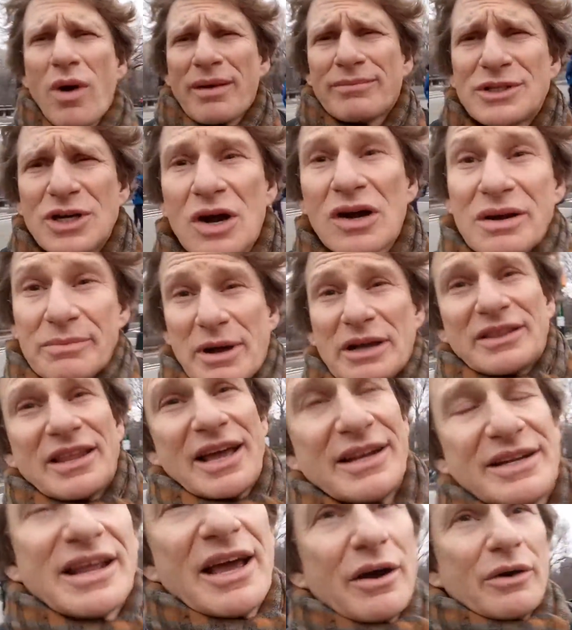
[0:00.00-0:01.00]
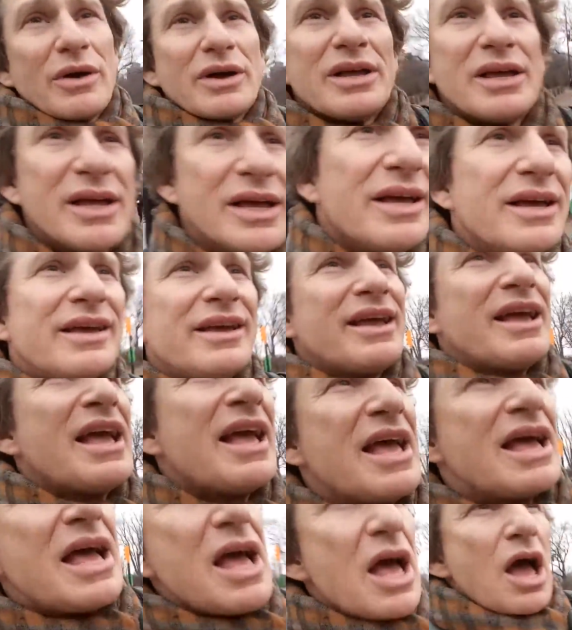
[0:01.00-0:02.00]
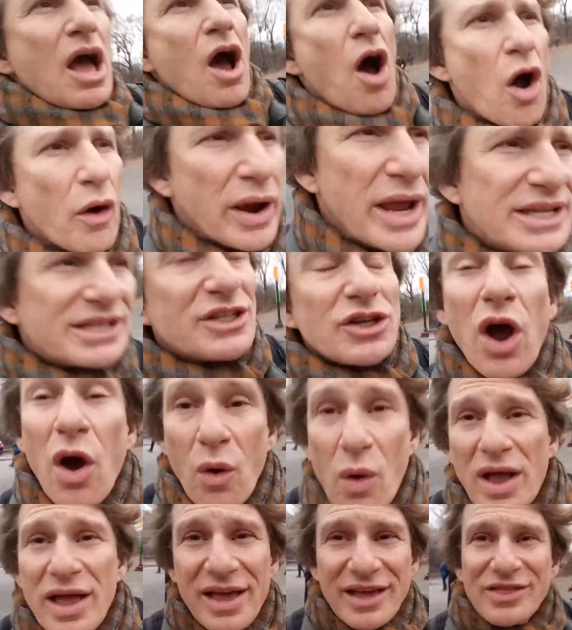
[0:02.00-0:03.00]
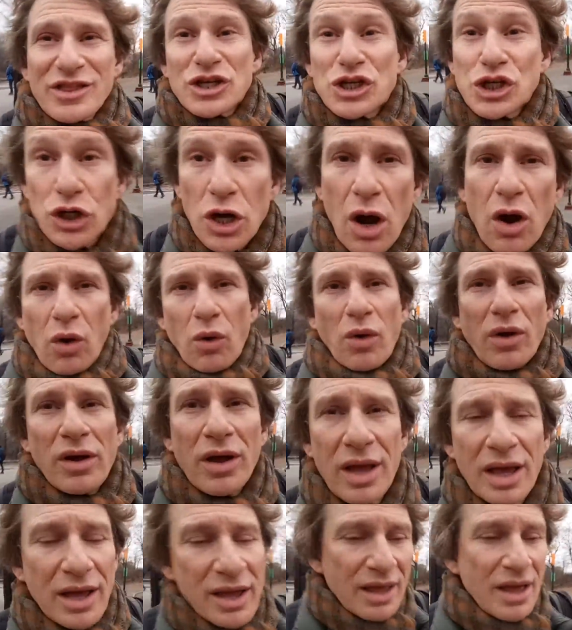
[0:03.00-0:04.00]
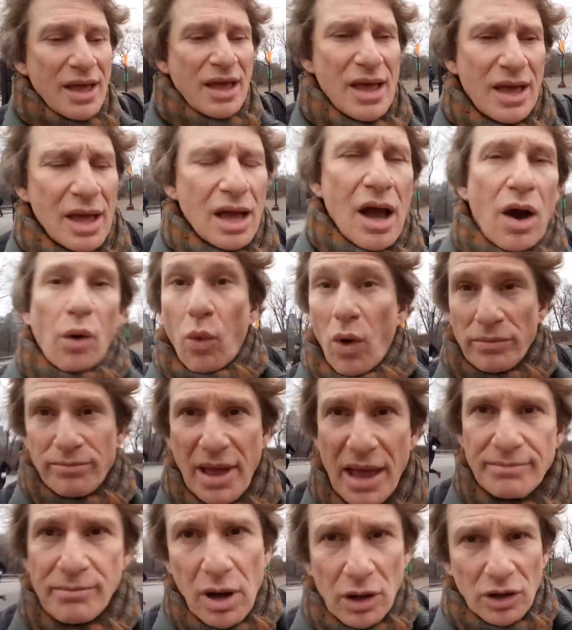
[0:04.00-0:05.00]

why I'm talking about that now. All right, so the show, a one-man